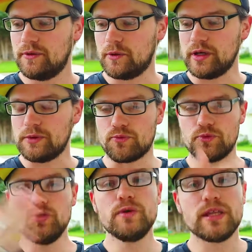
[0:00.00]
we
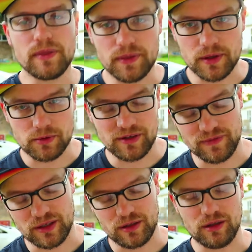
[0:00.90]
ruin the
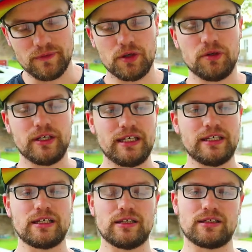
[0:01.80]
reveal of who
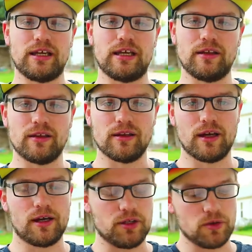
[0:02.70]
he is in
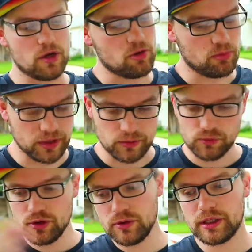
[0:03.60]
A New Hope. We
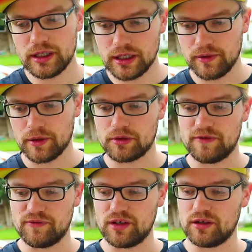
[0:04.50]
ruin the
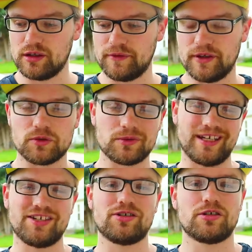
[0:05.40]
reveal of his
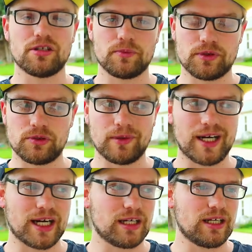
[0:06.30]
relationship with
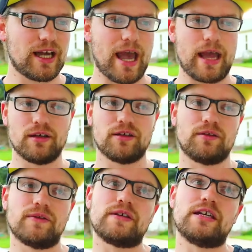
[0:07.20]
Chewbacca and
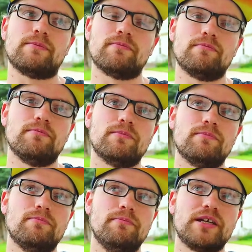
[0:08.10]
the
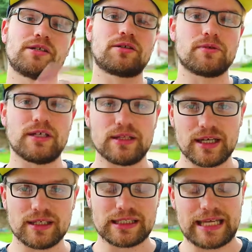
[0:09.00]
m mystery
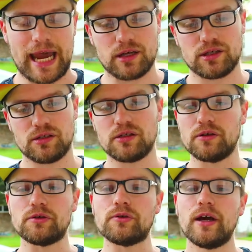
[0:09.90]
that is attached
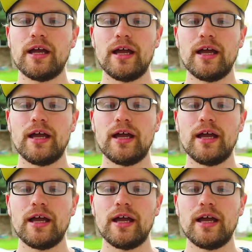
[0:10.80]
to